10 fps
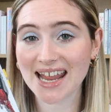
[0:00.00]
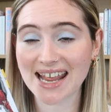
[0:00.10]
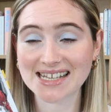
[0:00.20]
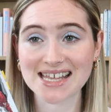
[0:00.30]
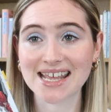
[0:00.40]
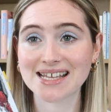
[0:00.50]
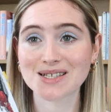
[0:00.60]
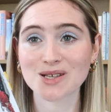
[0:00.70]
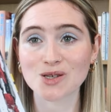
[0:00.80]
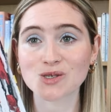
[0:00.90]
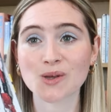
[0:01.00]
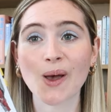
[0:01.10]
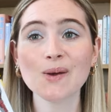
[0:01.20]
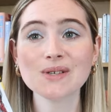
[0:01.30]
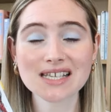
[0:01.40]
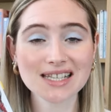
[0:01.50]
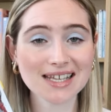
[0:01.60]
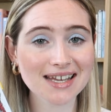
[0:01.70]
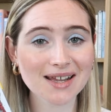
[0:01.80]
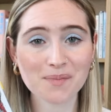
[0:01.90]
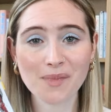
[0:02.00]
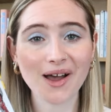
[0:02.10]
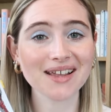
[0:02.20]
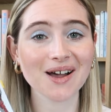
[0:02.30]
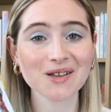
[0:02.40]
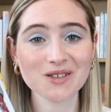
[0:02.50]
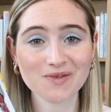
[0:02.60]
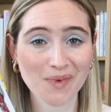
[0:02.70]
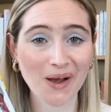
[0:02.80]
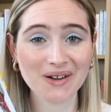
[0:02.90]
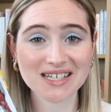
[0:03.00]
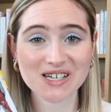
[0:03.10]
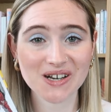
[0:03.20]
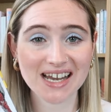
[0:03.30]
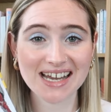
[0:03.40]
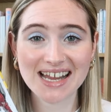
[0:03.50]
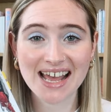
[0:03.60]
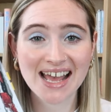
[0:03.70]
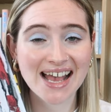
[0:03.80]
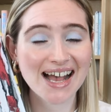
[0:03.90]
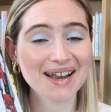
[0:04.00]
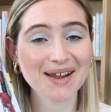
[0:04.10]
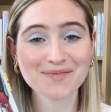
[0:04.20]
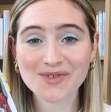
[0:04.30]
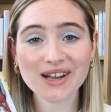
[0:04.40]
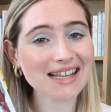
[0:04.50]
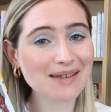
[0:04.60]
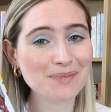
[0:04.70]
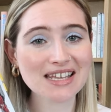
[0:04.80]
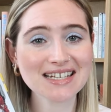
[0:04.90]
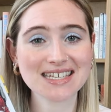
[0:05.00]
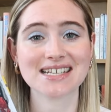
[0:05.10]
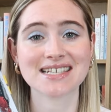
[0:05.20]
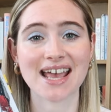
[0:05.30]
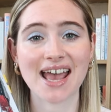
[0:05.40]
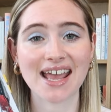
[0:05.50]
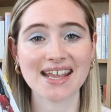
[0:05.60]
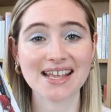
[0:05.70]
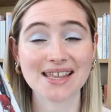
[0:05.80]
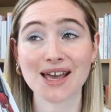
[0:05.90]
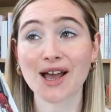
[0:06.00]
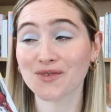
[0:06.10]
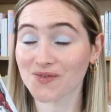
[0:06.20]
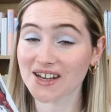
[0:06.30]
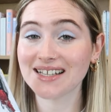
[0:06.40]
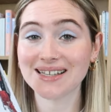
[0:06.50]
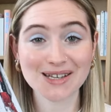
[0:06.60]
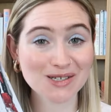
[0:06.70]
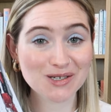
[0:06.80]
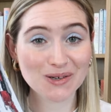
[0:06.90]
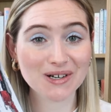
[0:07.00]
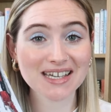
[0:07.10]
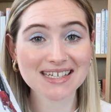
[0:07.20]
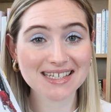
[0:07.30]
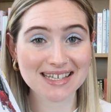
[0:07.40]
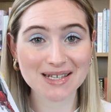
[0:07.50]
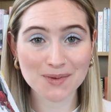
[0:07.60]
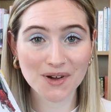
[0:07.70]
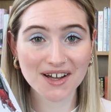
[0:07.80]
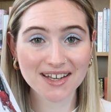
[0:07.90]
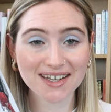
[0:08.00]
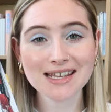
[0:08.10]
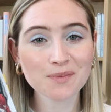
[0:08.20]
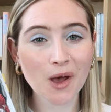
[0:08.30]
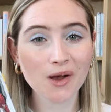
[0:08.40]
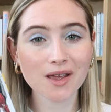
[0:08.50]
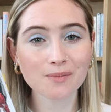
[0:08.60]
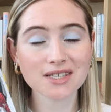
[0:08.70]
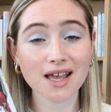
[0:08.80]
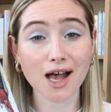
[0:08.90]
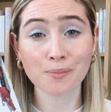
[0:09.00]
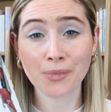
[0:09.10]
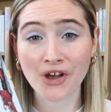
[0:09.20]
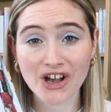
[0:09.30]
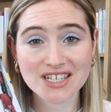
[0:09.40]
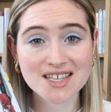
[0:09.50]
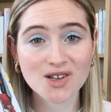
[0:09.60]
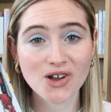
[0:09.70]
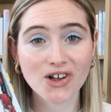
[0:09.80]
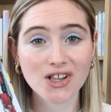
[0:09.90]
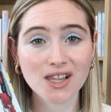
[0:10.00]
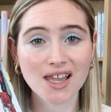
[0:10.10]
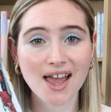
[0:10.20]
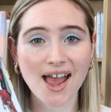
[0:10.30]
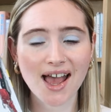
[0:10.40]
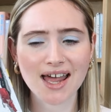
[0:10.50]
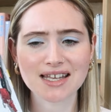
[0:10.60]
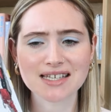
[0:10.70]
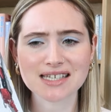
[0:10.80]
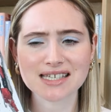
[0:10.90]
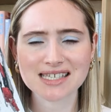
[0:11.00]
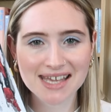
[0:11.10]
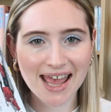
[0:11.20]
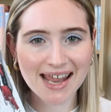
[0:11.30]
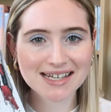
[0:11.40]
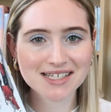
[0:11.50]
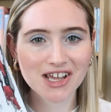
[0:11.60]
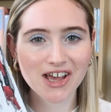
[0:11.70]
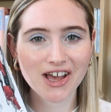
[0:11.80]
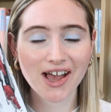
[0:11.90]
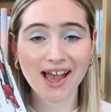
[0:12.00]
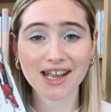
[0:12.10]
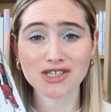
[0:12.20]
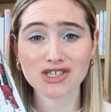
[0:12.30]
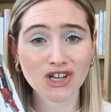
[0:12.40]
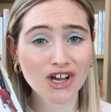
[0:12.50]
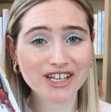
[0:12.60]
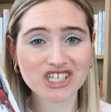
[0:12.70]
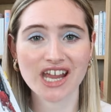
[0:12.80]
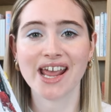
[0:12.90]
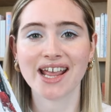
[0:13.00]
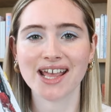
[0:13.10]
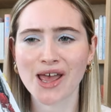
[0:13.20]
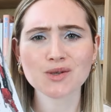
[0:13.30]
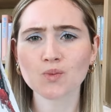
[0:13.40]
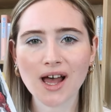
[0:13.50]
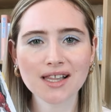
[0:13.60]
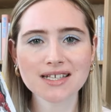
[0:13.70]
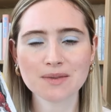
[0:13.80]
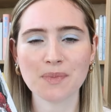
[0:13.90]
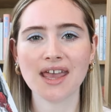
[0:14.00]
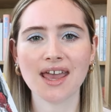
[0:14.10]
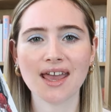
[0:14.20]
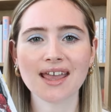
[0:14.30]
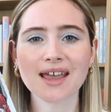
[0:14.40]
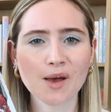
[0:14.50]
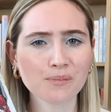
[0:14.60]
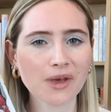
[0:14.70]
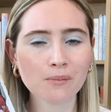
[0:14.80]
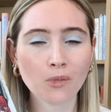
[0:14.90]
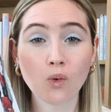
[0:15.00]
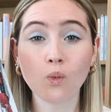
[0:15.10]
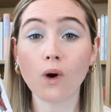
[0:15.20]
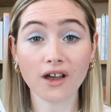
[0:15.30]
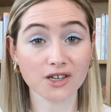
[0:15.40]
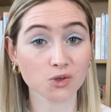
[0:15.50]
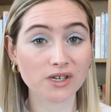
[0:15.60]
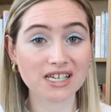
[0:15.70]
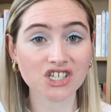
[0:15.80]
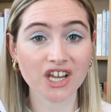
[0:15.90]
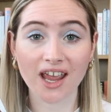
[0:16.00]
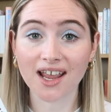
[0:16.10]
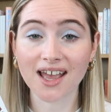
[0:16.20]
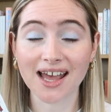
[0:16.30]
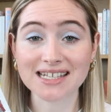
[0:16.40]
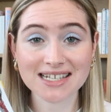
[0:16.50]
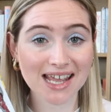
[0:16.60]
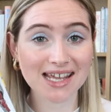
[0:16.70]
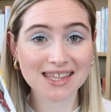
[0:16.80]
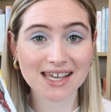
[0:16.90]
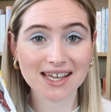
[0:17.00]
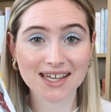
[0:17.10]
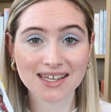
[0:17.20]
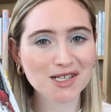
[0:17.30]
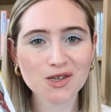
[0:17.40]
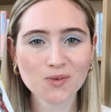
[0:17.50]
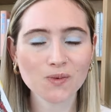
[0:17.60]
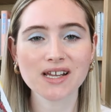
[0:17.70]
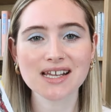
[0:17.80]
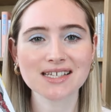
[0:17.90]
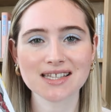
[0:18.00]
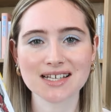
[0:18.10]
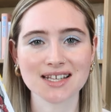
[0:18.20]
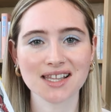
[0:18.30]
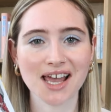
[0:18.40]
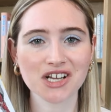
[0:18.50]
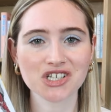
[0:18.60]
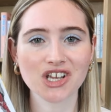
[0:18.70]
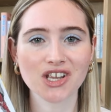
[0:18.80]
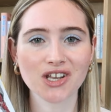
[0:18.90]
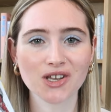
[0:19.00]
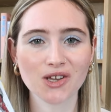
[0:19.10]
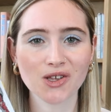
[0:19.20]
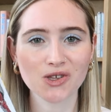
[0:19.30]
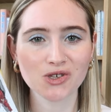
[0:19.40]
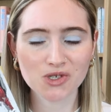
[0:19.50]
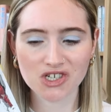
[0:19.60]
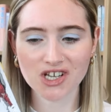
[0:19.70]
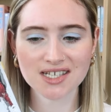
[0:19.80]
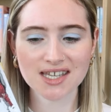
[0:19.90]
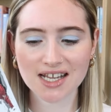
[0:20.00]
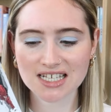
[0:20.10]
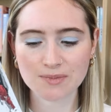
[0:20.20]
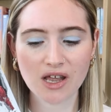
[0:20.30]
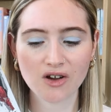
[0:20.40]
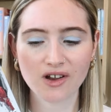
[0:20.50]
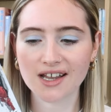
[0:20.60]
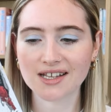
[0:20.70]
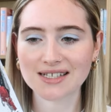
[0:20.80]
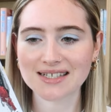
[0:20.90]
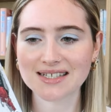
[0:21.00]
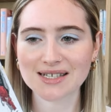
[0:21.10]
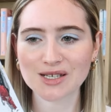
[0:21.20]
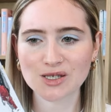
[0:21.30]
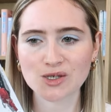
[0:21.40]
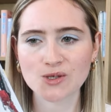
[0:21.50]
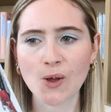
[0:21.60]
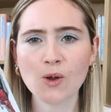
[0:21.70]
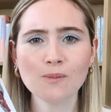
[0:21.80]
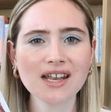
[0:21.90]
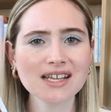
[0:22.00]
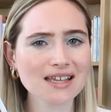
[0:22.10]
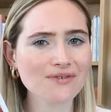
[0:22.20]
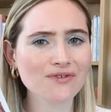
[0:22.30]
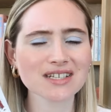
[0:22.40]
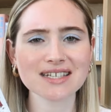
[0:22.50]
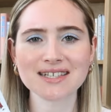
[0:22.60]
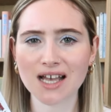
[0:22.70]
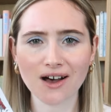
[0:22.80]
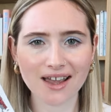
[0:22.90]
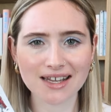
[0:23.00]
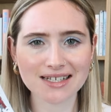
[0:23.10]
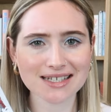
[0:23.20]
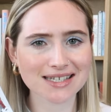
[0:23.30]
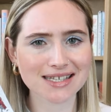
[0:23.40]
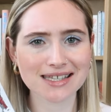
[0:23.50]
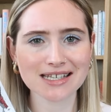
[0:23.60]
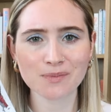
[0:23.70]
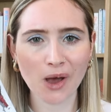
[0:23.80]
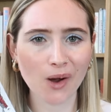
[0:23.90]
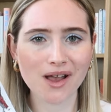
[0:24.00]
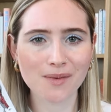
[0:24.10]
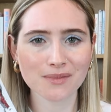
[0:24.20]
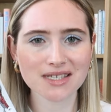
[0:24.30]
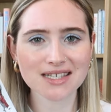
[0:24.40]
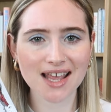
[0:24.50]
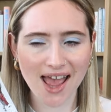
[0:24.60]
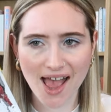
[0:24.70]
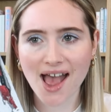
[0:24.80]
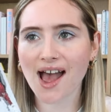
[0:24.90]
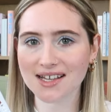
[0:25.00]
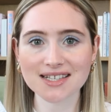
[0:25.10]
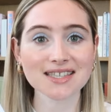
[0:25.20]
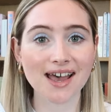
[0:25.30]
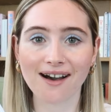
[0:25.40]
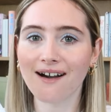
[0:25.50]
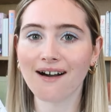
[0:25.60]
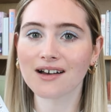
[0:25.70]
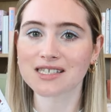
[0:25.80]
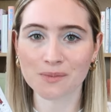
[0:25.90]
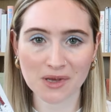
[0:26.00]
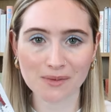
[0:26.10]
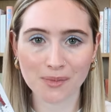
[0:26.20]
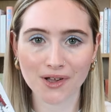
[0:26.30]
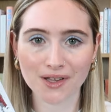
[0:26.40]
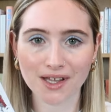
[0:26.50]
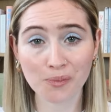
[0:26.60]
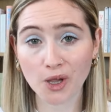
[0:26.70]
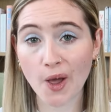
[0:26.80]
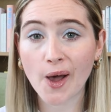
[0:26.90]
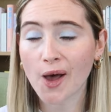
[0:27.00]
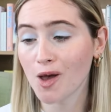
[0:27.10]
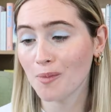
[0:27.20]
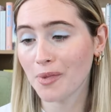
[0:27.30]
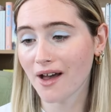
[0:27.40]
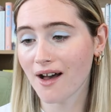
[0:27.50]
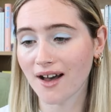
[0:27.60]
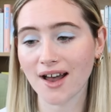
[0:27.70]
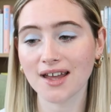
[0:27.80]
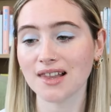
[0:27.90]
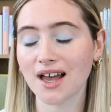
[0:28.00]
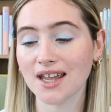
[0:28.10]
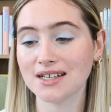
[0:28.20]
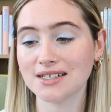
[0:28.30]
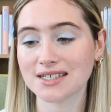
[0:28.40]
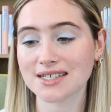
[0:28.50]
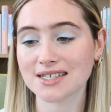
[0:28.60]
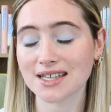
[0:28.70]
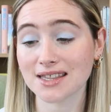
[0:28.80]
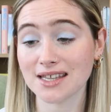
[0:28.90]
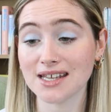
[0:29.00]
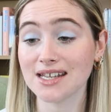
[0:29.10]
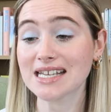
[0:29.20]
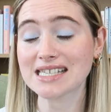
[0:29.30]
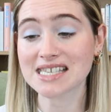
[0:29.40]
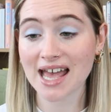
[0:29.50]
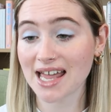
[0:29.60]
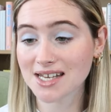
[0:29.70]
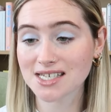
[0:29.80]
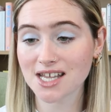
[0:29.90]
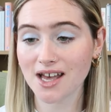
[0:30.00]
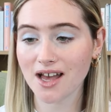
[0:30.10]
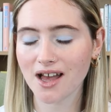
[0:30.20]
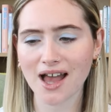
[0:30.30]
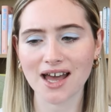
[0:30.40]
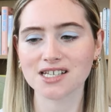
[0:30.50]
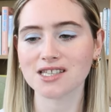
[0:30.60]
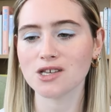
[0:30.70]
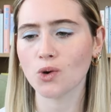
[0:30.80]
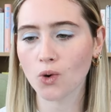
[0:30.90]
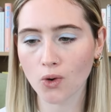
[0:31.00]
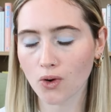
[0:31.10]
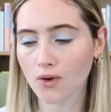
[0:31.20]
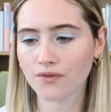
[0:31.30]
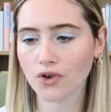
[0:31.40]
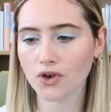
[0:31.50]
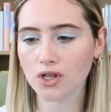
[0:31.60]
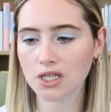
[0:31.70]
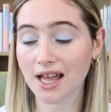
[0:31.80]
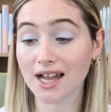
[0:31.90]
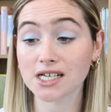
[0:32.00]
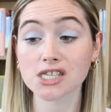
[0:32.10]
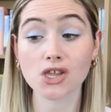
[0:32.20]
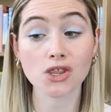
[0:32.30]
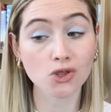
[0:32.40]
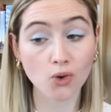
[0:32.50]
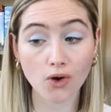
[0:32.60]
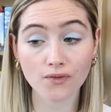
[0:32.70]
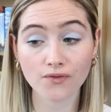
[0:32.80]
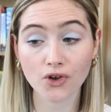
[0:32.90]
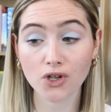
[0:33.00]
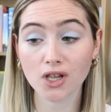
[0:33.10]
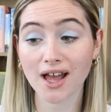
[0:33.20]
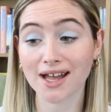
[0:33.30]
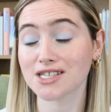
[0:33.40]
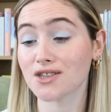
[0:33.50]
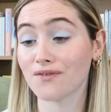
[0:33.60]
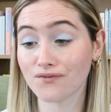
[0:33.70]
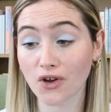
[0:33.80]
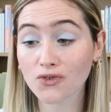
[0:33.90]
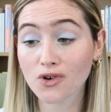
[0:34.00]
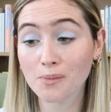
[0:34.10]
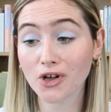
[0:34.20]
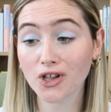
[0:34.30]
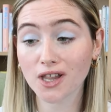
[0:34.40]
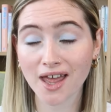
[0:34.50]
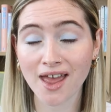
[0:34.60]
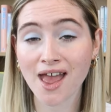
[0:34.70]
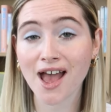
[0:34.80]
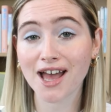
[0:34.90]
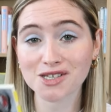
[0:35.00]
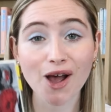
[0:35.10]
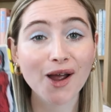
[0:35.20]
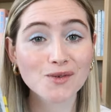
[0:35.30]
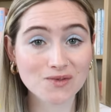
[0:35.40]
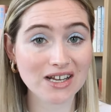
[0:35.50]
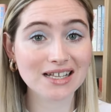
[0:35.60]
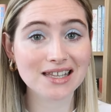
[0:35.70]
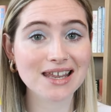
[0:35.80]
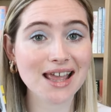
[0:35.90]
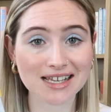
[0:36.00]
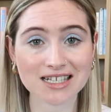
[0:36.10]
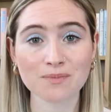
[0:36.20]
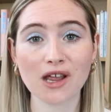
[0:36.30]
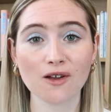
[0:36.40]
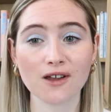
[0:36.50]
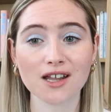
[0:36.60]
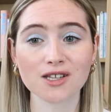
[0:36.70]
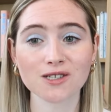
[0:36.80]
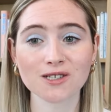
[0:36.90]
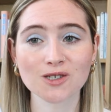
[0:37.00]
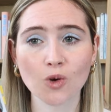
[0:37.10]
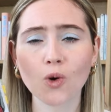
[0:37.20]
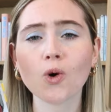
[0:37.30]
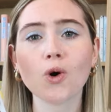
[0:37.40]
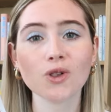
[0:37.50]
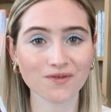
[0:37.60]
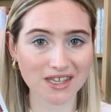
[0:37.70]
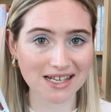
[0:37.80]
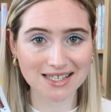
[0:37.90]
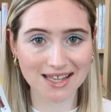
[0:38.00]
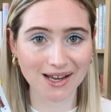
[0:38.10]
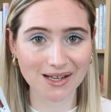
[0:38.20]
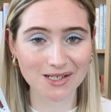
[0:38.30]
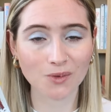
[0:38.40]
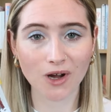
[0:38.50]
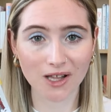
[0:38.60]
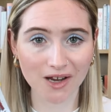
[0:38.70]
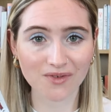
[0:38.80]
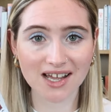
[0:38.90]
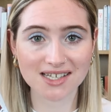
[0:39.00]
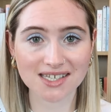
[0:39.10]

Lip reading: It is totally my kind of poetry, and I'm really pleased to say that I really enjoyed this one. These poems are personal and tender and touching, as well as being a bit more wide-reaching and scathing. As you read this collection, you just experience so many different sides to these poems, as there are to people. The blurb highlights the tender and the awful and the thoughtful and the vulnerable, and I really experienced all of these things while I read.